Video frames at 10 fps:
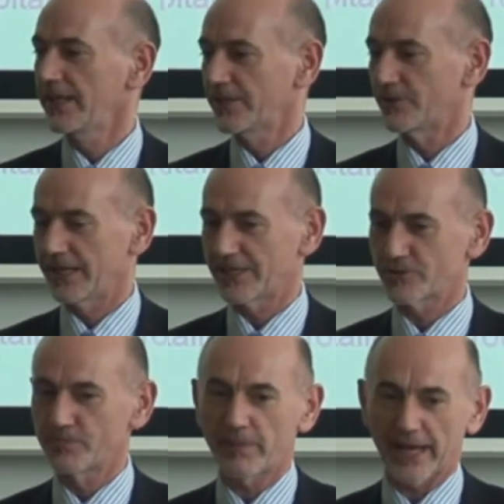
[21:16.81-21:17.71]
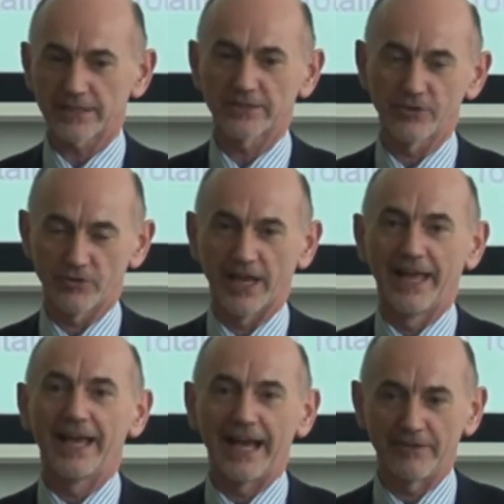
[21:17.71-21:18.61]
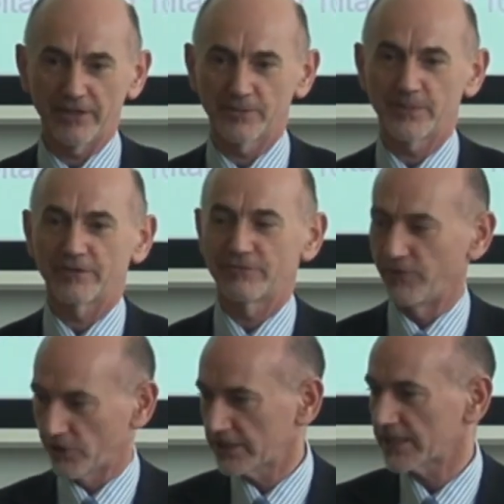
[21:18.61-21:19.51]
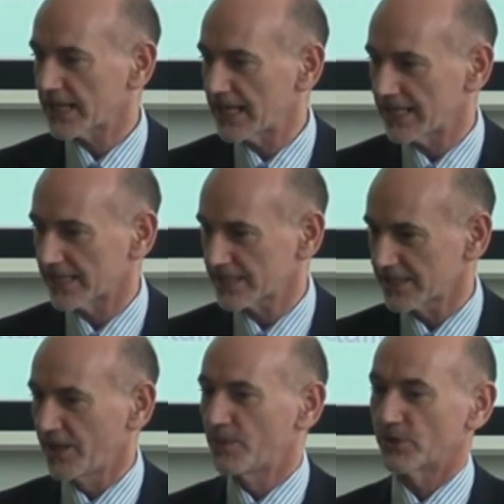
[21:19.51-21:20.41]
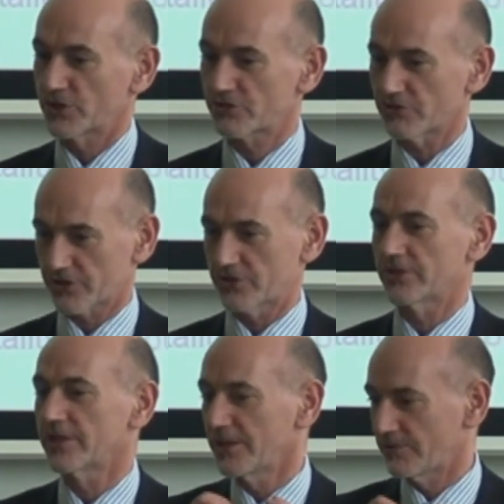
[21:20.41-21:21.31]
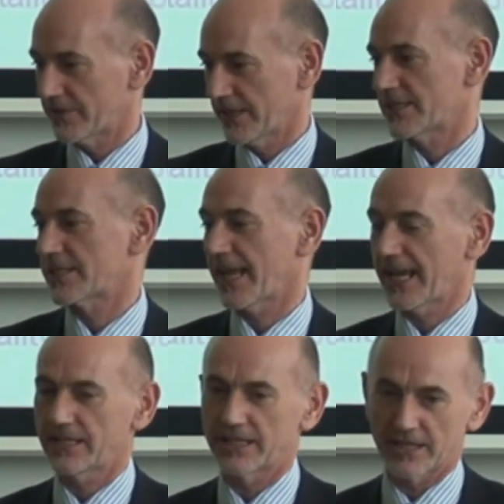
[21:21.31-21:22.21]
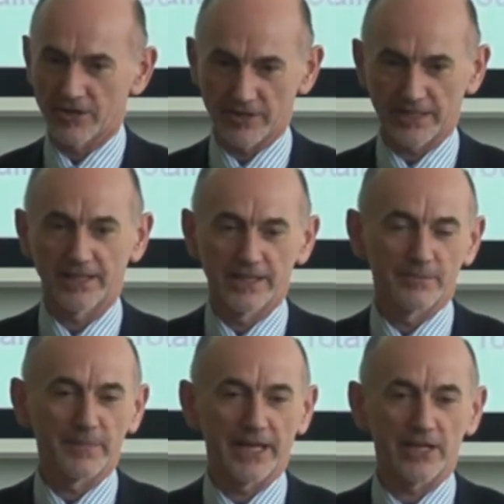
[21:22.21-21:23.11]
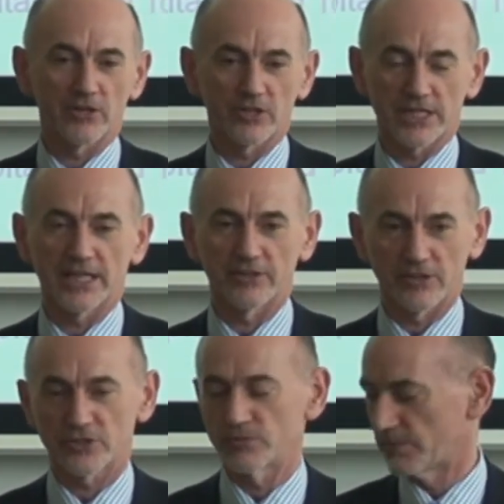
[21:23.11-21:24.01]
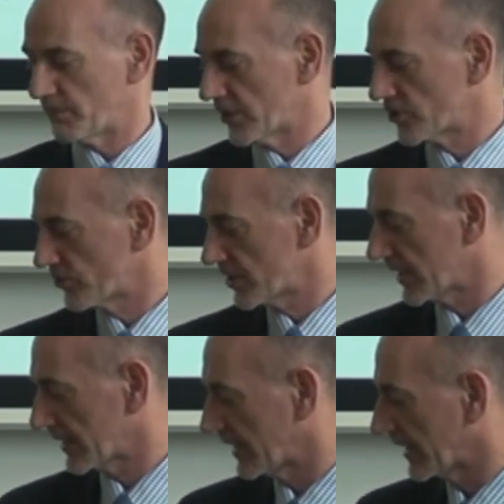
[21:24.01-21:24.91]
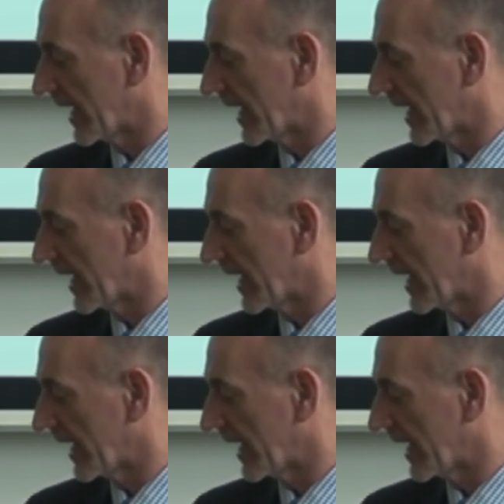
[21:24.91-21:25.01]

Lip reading: You know, and it's going back to having a bit of fun in the class, but structured within inside the learning pedagogy and also with been associated and